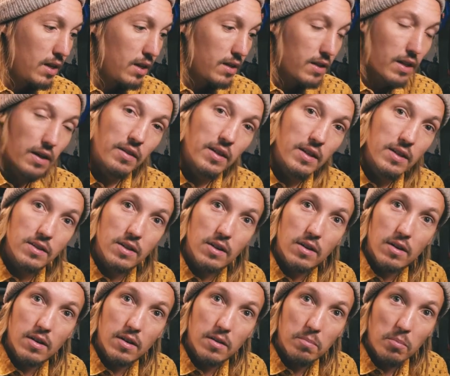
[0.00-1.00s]
Now these
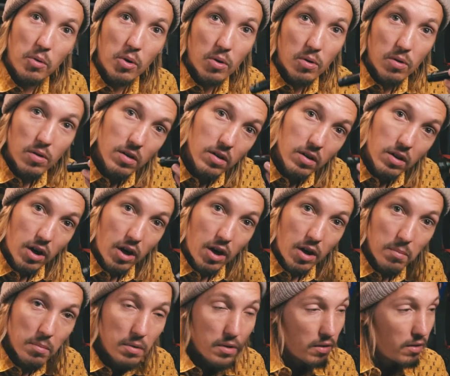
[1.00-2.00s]
are more
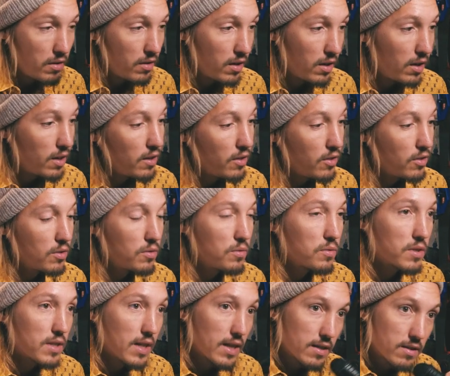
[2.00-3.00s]
commonly
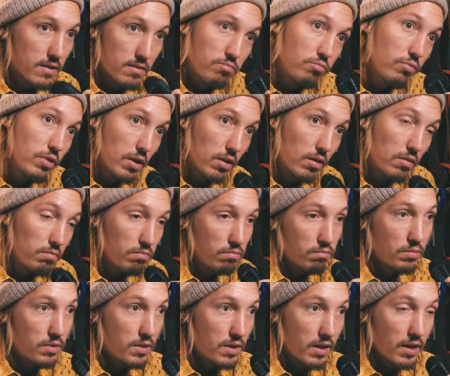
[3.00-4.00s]
used as,
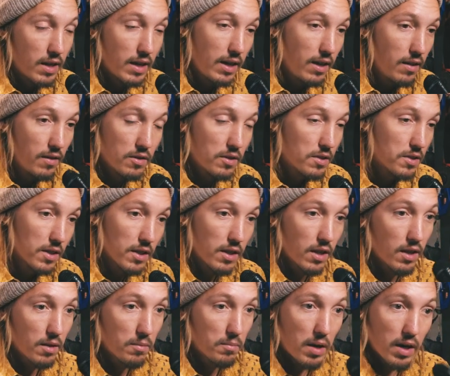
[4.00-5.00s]
either
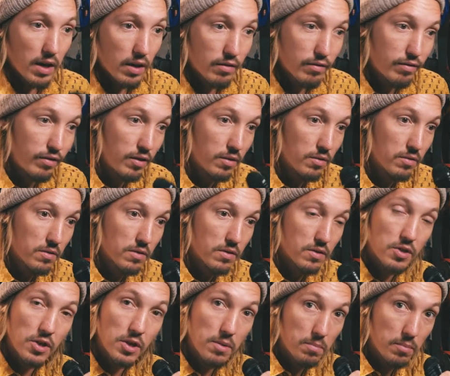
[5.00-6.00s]
singing microphones,
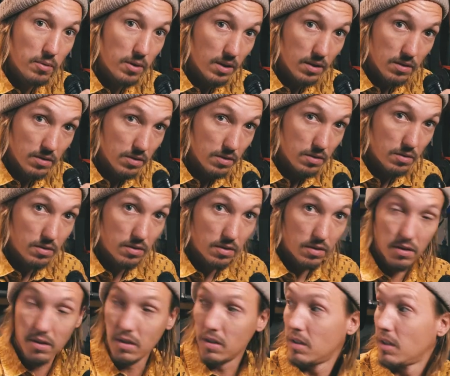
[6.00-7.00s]
cheap ones,
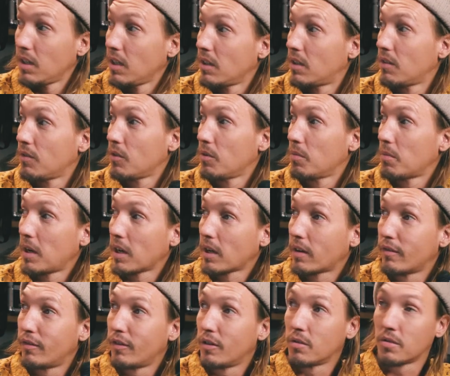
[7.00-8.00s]
or interview
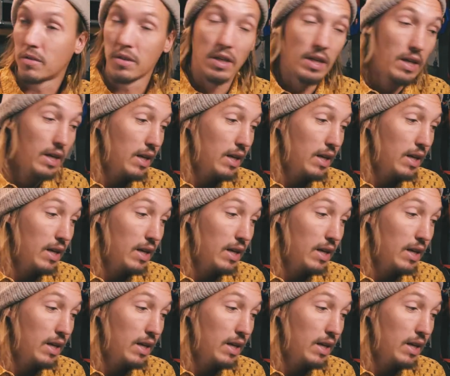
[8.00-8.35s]
microphones.